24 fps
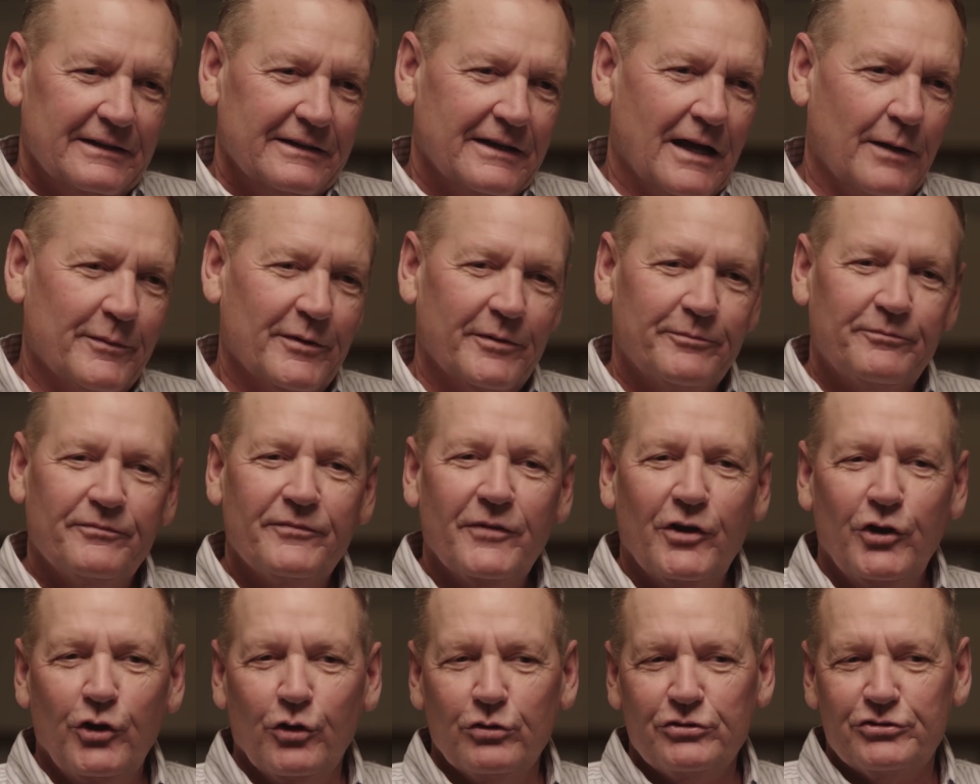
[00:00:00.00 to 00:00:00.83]
I'm a
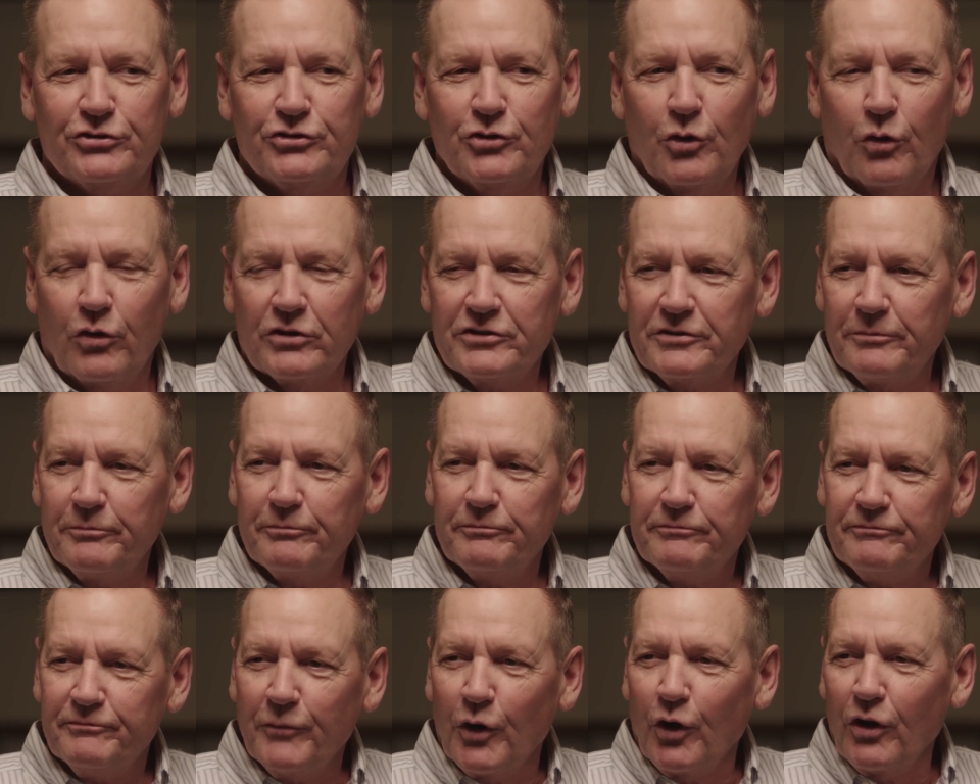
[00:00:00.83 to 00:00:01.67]
huge Georgia
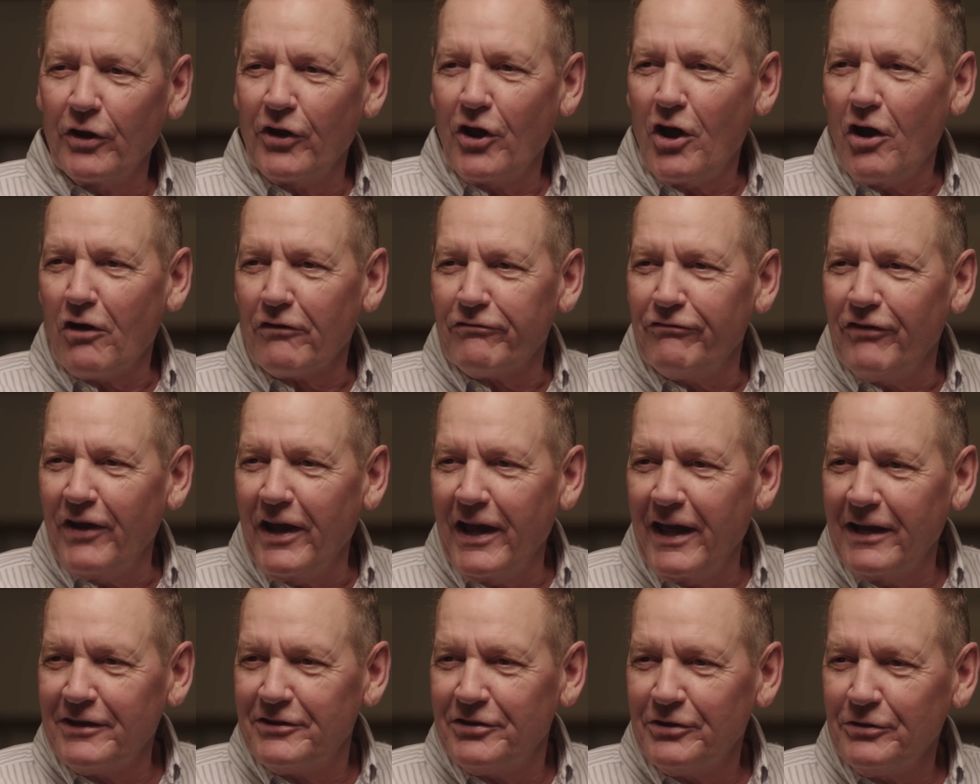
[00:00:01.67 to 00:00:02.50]
Bulldog
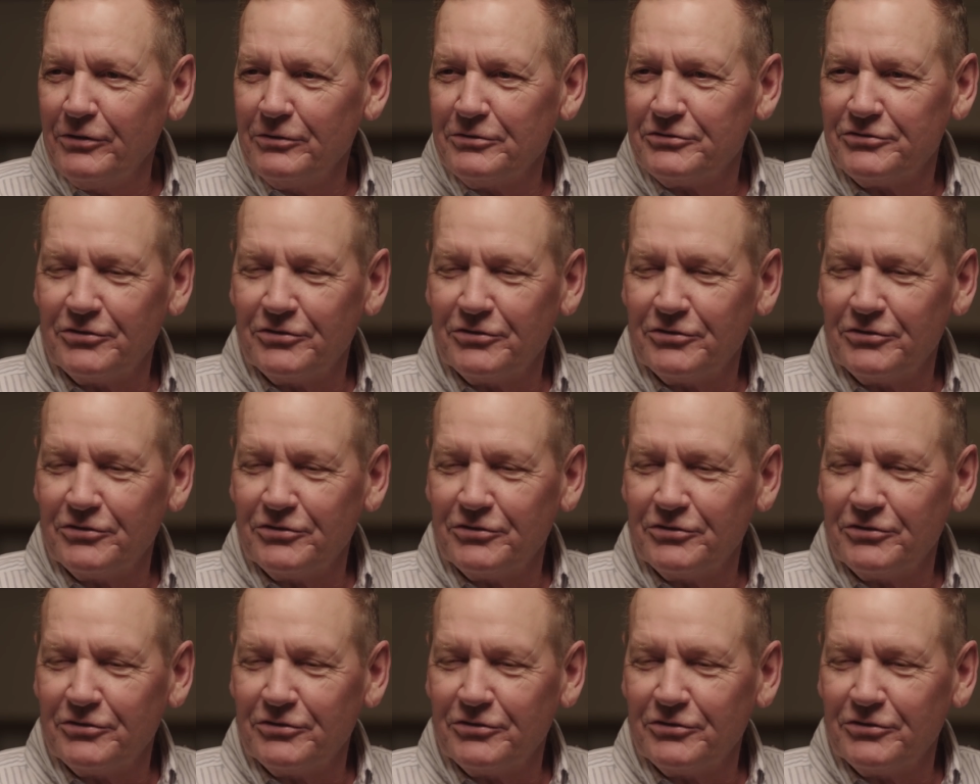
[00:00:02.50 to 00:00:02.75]
fan too,